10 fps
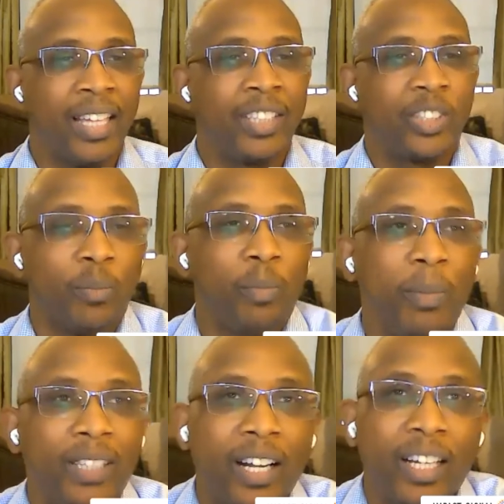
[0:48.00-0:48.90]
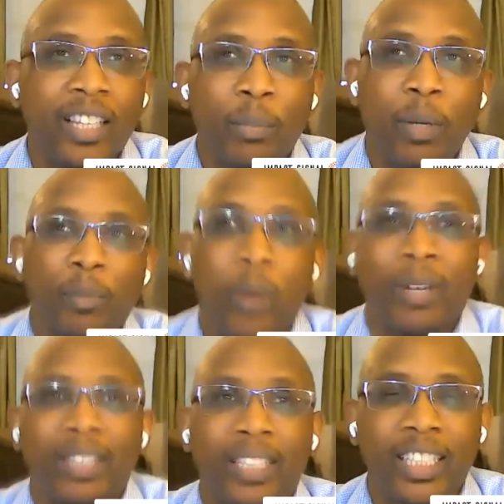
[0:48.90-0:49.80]
So maybe talk a little bit more
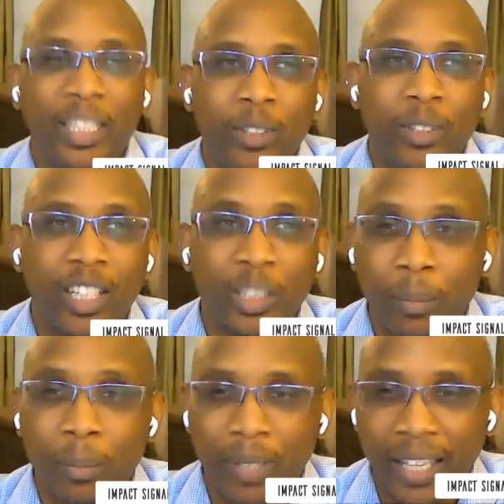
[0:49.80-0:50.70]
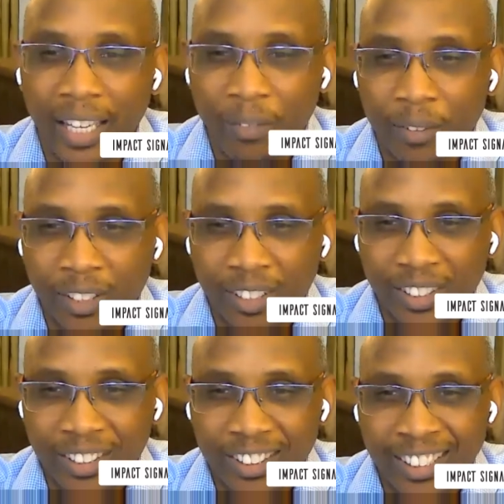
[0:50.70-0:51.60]
about the team. You talked about behavioral